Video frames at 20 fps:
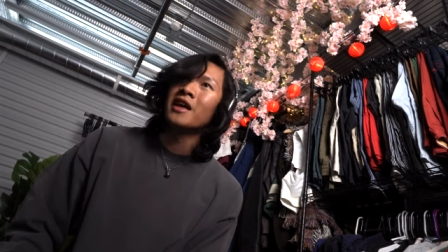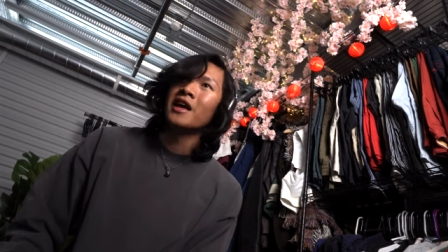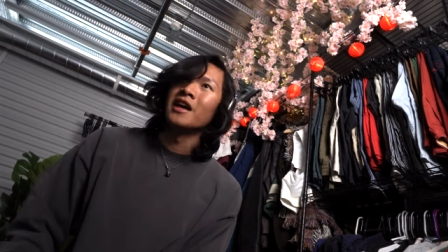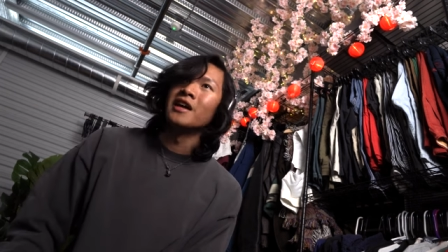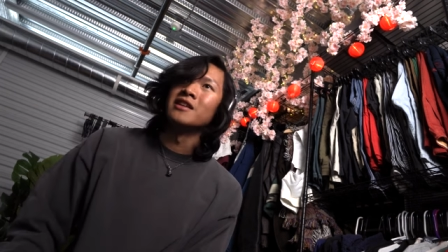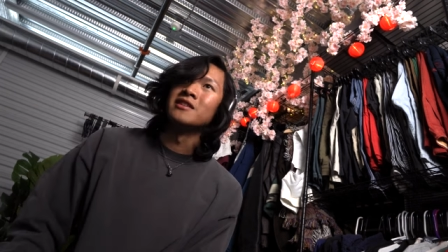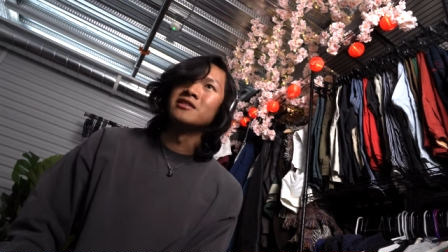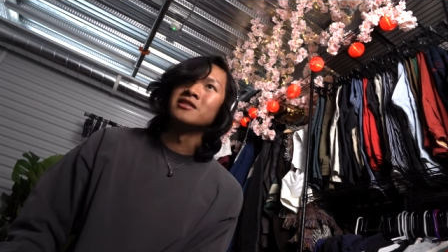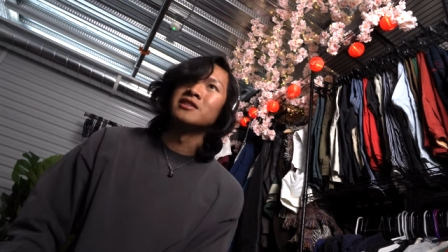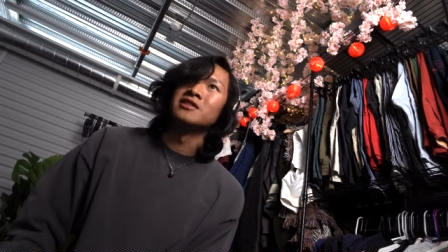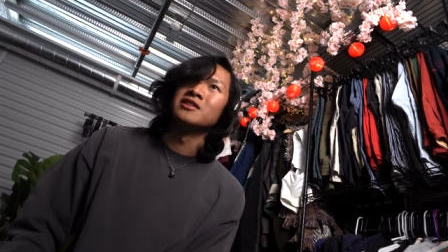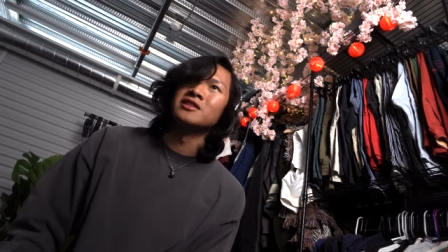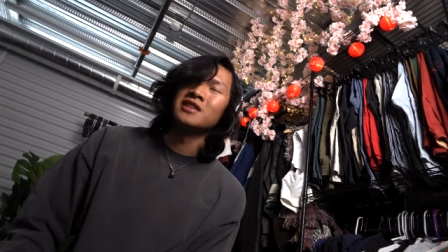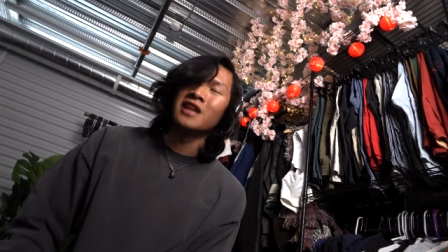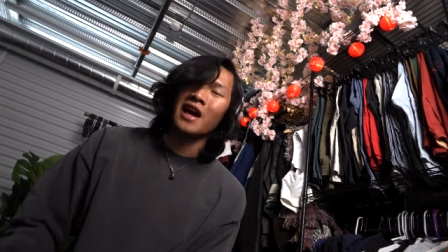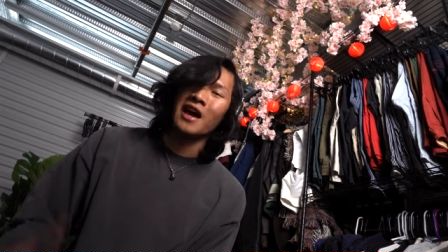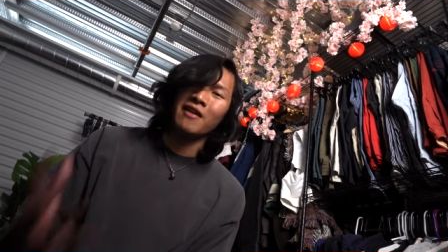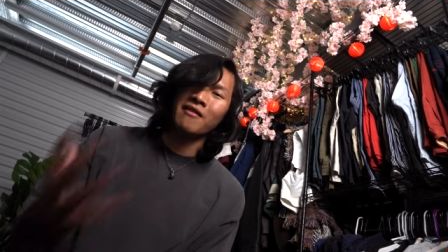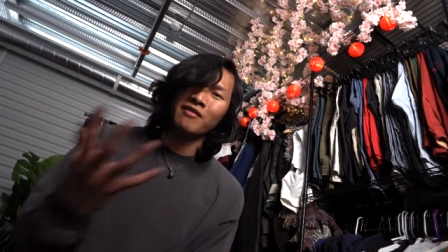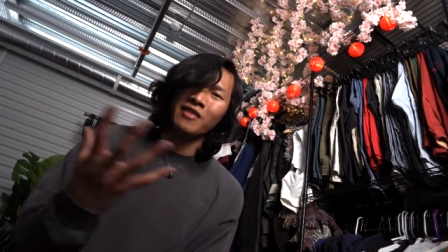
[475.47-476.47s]
and to just
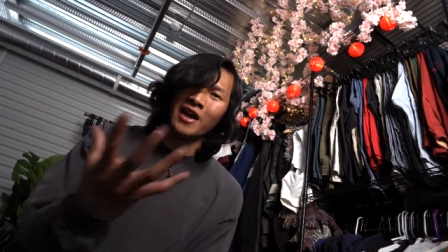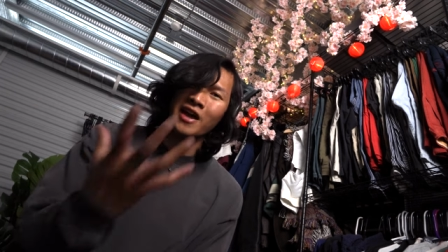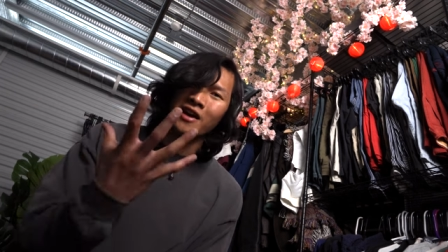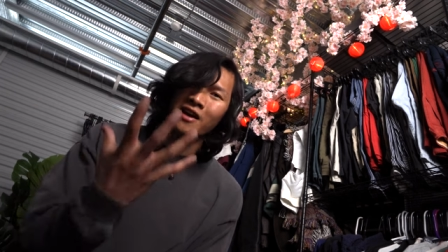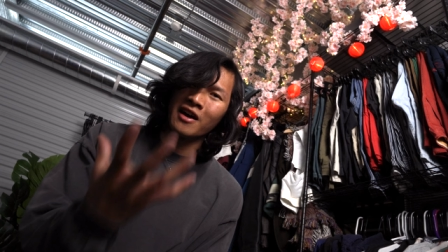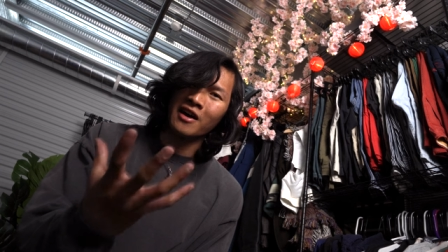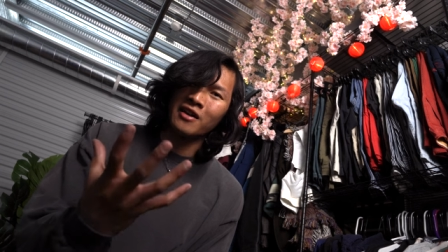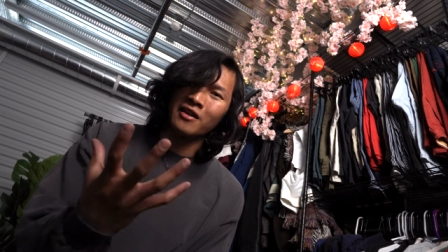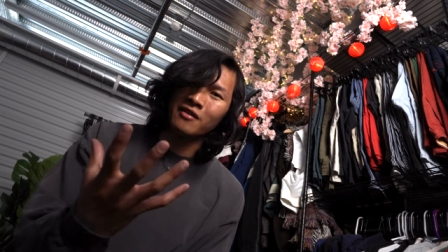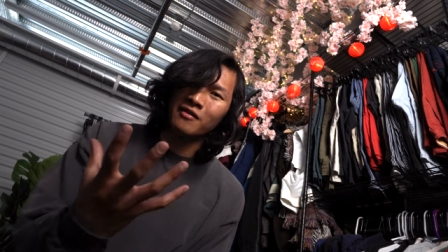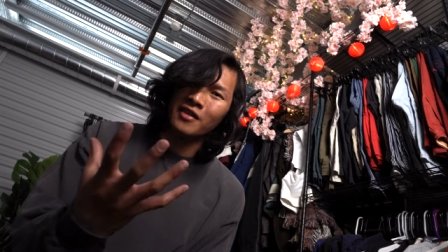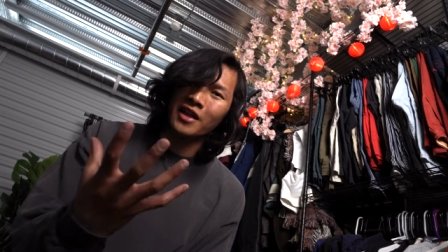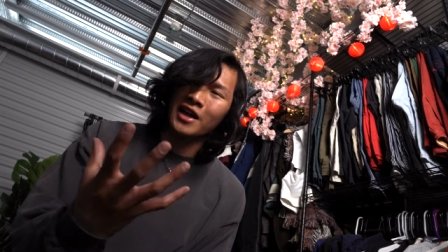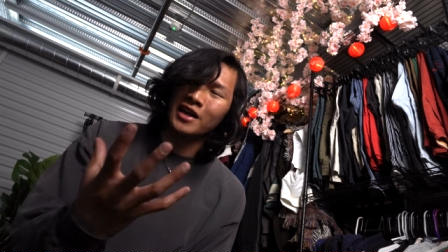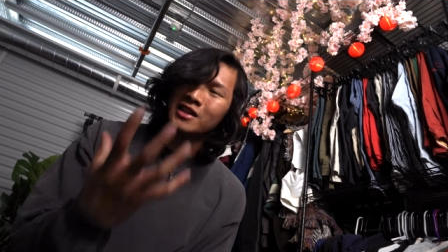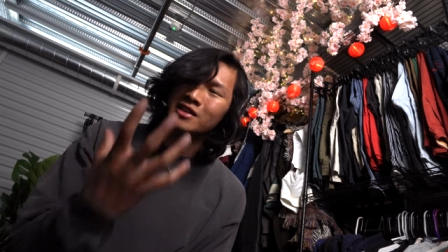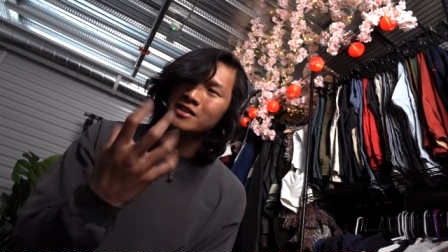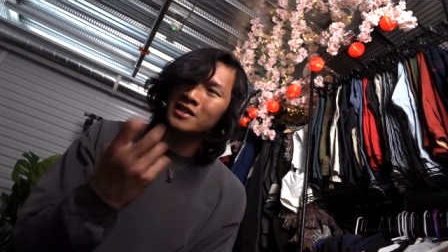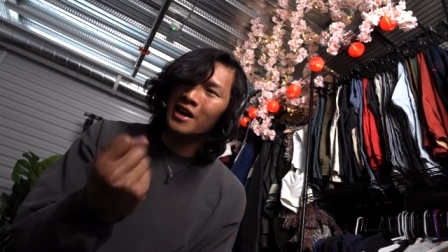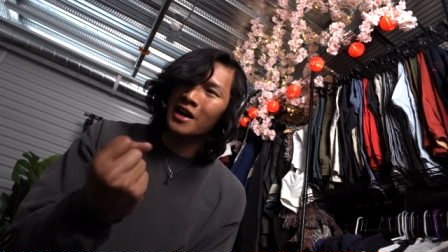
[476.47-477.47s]
have that kind of
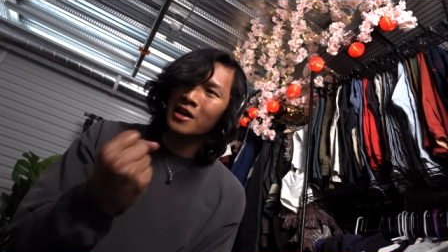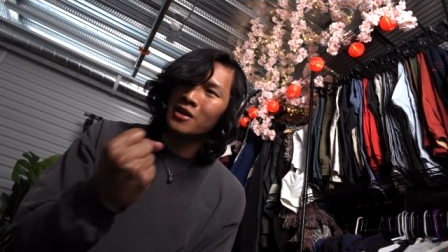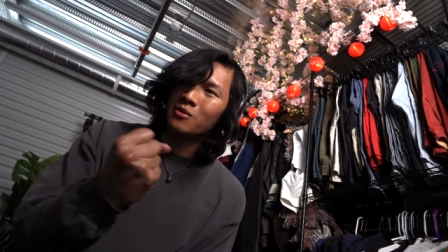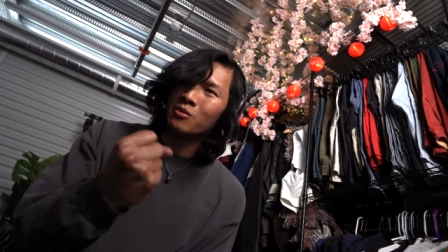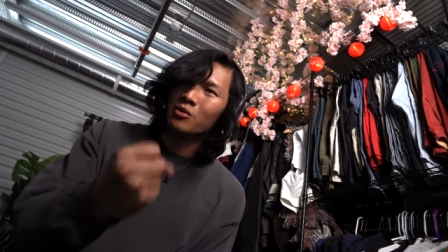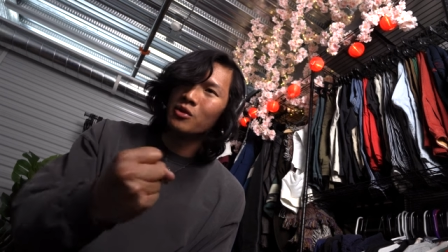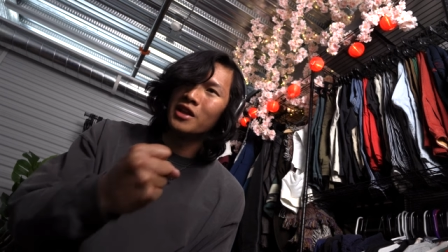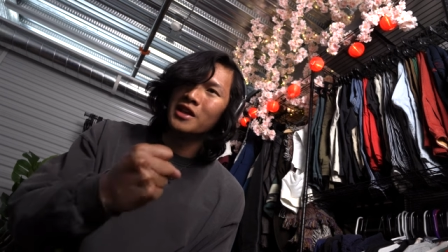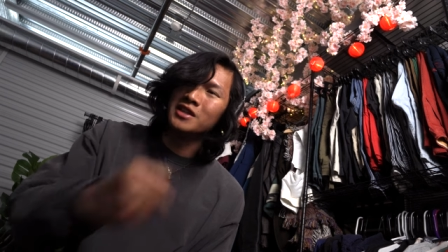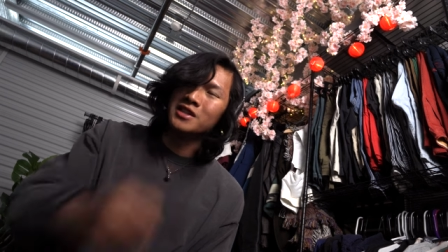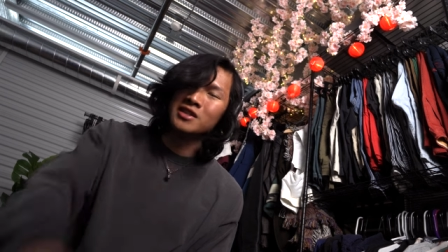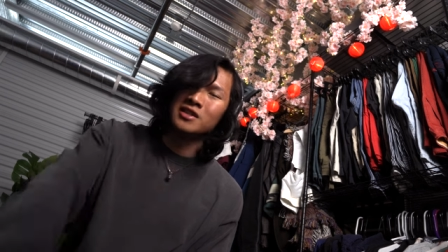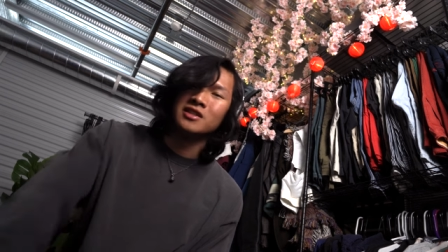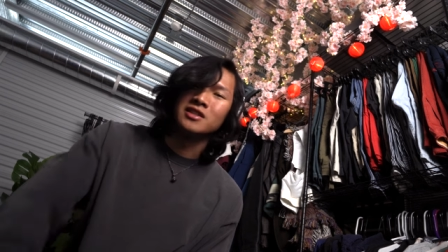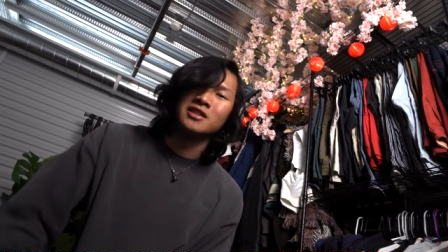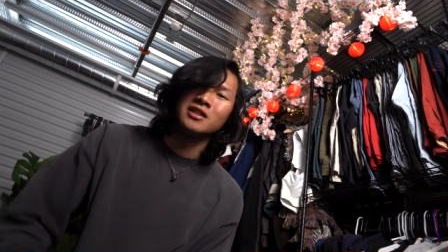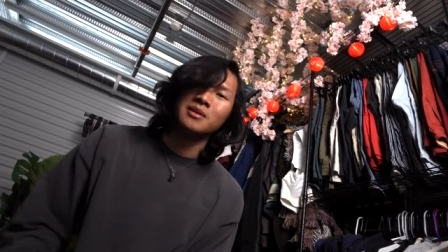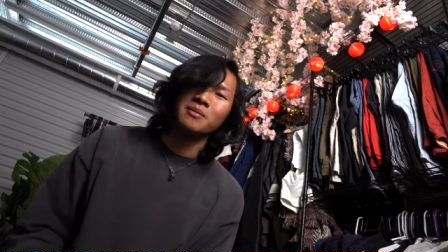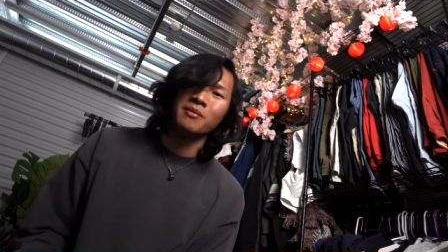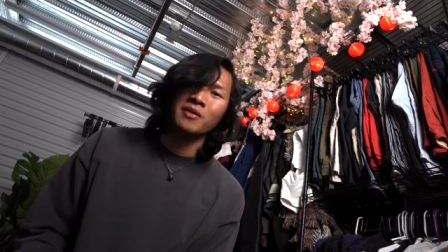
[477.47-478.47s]
like tight
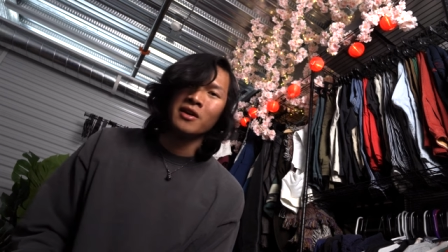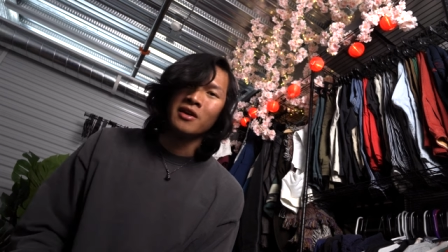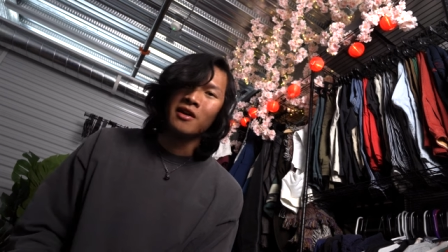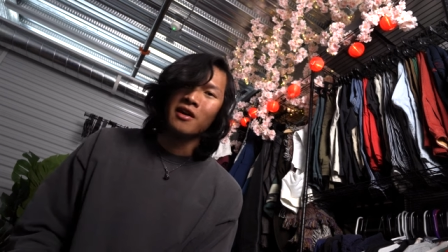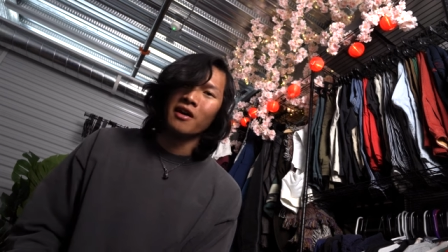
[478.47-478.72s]
relationship